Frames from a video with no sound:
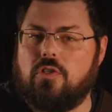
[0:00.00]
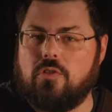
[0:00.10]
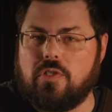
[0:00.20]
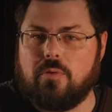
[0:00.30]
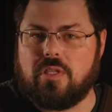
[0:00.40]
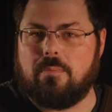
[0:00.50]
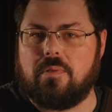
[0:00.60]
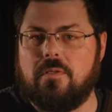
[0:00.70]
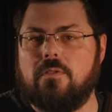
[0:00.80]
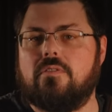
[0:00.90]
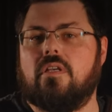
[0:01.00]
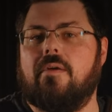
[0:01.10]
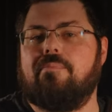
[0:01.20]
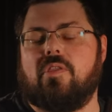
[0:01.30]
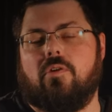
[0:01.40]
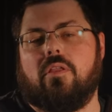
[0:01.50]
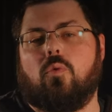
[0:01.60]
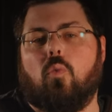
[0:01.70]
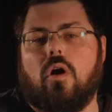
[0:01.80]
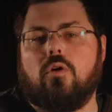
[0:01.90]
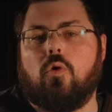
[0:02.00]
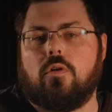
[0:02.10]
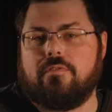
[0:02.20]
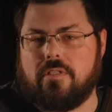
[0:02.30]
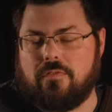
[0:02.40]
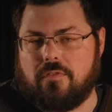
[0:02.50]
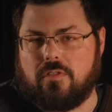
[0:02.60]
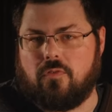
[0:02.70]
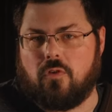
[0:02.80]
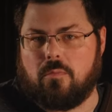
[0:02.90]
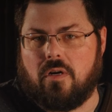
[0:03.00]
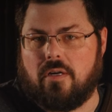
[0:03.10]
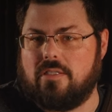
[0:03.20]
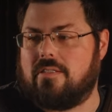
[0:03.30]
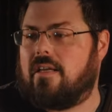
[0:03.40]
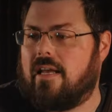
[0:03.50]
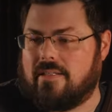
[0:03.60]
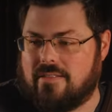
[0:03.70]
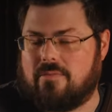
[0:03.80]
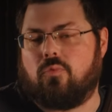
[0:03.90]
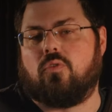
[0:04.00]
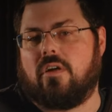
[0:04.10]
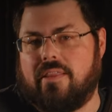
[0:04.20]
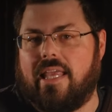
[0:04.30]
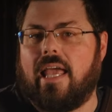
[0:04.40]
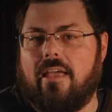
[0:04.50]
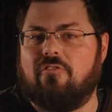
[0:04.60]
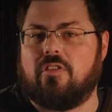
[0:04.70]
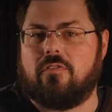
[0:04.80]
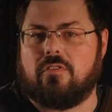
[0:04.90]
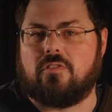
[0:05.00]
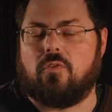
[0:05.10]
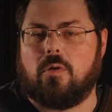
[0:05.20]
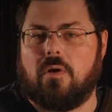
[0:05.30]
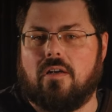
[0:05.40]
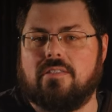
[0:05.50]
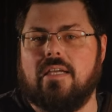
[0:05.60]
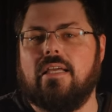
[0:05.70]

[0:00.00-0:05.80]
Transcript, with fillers: usually with the blues, you're on the one chord for the first four bars, hence we're on the A for the first four bars.